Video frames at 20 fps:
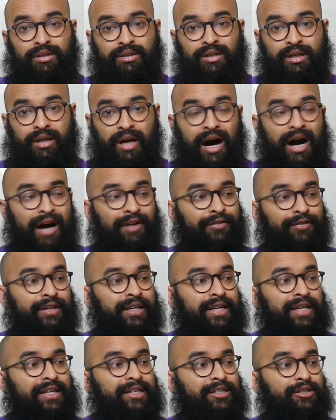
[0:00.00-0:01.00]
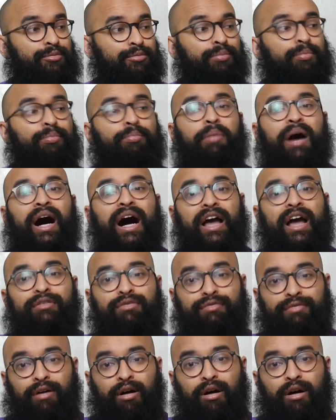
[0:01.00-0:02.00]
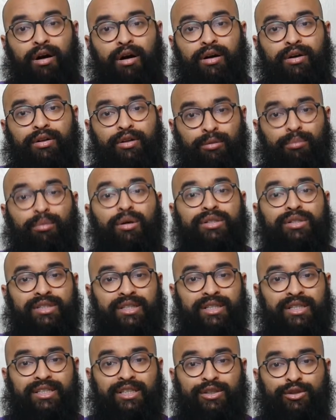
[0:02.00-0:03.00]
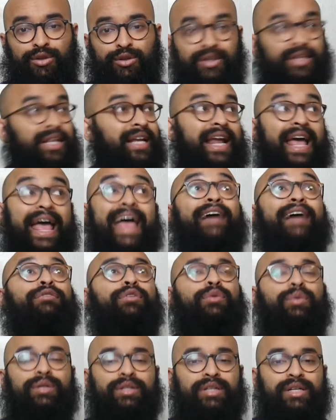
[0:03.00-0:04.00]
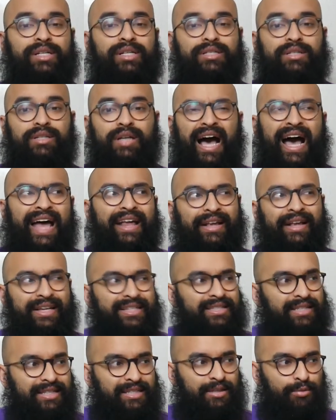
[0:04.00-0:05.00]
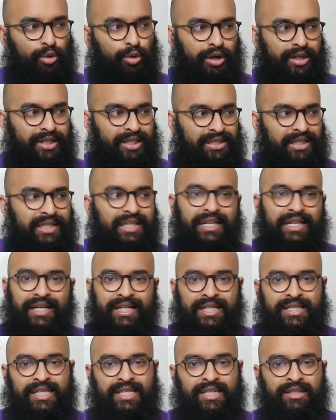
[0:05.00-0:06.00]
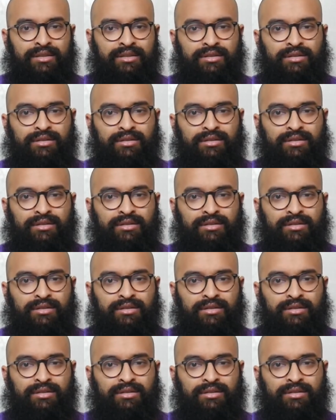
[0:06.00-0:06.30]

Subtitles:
Coffee is by far the most addicting drug that everyone does. I guess, is it more addicting than nicotine?